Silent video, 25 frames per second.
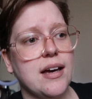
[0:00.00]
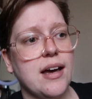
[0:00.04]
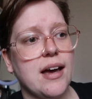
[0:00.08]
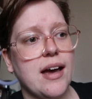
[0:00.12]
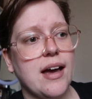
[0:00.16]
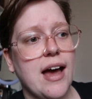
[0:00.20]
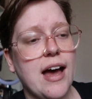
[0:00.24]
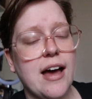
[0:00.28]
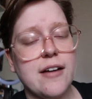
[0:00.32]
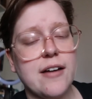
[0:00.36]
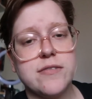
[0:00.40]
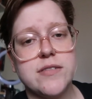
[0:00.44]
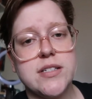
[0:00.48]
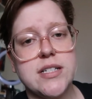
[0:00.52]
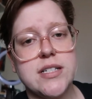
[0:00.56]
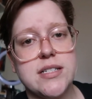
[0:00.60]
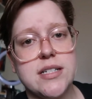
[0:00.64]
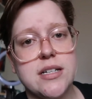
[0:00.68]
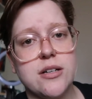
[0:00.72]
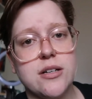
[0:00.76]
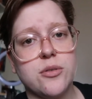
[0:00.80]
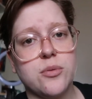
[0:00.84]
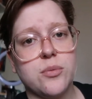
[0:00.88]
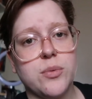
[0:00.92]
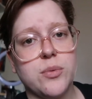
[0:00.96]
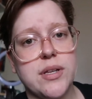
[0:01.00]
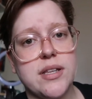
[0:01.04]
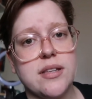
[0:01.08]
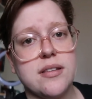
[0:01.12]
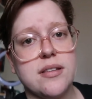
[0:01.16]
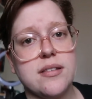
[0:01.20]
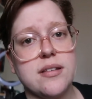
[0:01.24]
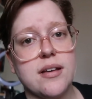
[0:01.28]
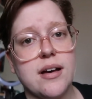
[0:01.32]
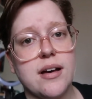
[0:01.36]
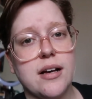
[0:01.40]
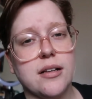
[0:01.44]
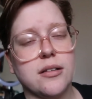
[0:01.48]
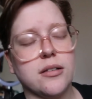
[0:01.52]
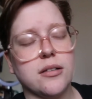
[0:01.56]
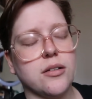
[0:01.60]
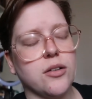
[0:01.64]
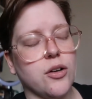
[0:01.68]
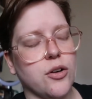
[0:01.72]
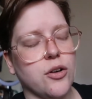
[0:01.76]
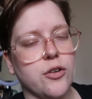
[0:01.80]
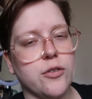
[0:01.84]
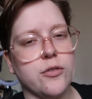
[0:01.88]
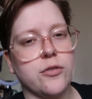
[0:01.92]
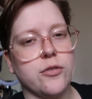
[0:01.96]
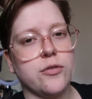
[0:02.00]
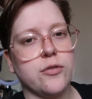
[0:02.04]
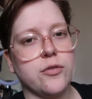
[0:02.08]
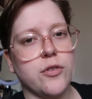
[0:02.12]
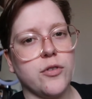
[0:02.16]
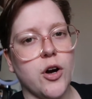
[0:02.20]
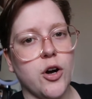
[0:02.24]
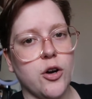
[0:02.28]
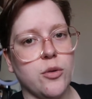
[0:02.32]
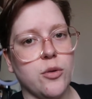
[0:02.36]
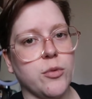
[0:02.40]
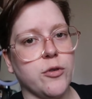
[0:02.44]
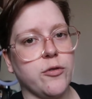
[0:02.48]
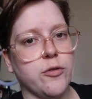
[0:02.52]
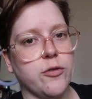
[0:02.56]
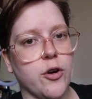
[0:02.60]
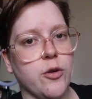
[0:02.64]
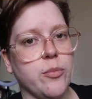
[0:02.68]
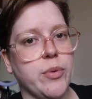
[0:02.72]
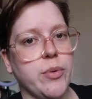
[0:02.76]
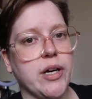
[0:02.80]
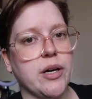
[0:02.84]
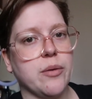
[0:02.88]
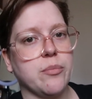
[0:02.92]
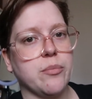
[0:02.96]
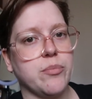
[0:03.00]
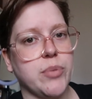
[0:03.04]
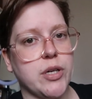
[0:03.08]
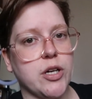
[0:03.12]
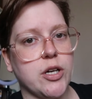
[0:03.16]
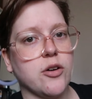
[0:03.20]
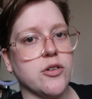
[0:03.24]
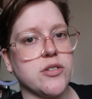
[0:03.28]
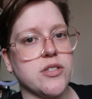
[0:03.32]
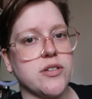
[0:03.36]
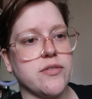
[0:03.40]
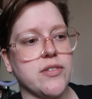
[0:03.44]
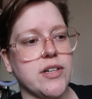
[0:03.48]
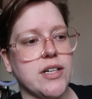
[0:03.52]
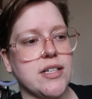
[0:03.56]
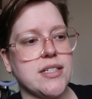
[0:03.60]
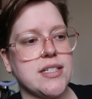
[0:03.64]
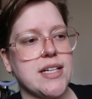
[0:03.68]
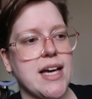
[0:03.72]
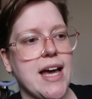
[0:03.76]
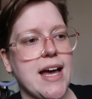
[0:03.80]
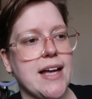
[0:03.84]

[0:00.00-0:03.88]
have to deal with a lot of homophobia because of it.